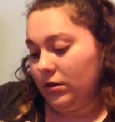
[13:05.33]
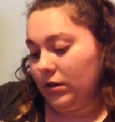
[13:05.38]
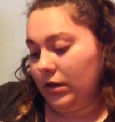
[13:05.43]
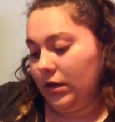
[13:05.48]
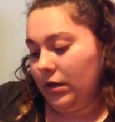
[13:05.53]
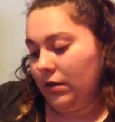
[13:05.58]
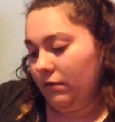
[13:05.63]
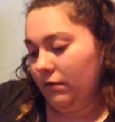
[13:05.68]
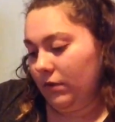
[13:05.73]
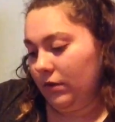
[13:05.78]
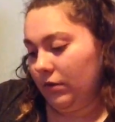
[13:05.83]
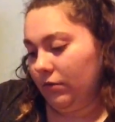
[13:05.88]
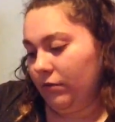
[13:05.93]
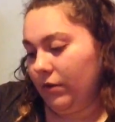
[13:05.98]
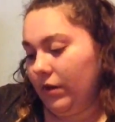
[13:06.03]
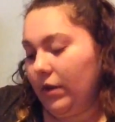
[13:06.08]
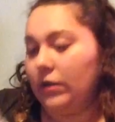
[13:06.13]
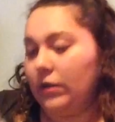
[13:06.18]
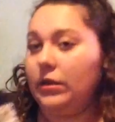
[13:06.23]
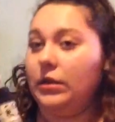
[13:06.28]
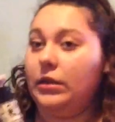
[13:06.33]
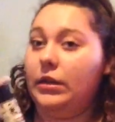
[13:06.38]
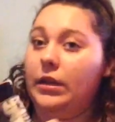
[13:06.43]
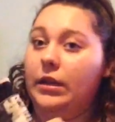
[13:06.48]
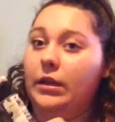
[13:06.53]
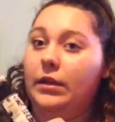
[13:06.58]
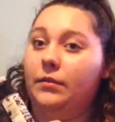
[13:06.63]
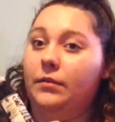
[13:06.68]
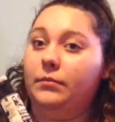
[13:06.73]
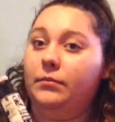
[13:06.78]
can't really read the
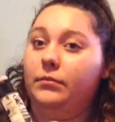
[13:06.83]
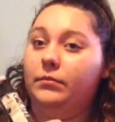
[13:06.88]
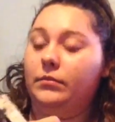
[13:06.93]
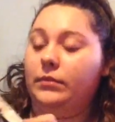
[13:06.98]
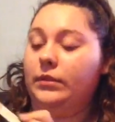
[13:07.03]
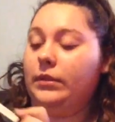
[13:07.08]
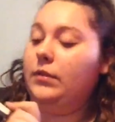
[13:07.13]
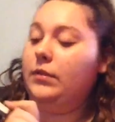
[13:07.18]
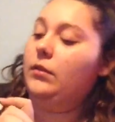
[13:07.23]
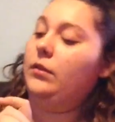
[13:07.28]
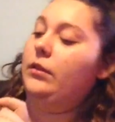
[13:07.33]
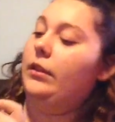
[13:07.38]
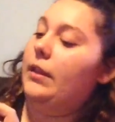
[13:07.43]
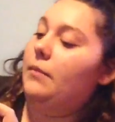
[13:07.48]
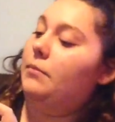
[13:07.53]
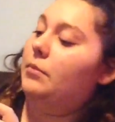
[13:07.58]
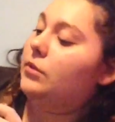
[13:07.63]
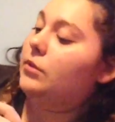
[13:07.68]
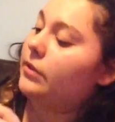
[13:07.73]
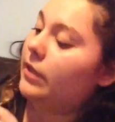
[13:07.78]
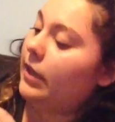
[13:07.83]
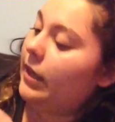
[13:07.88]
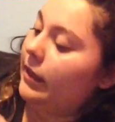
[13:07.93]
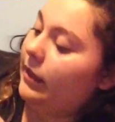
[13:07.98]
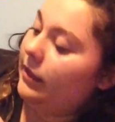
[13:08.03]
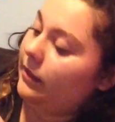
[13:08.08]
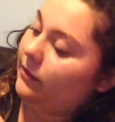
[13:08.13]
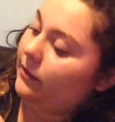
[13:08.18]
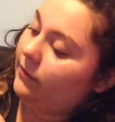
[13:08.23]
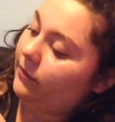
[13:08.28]
name. The label's
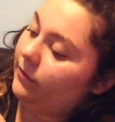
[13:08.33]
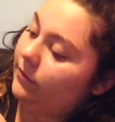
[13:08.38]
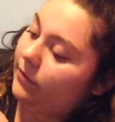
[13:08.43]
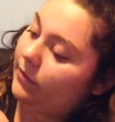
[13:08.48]
kind of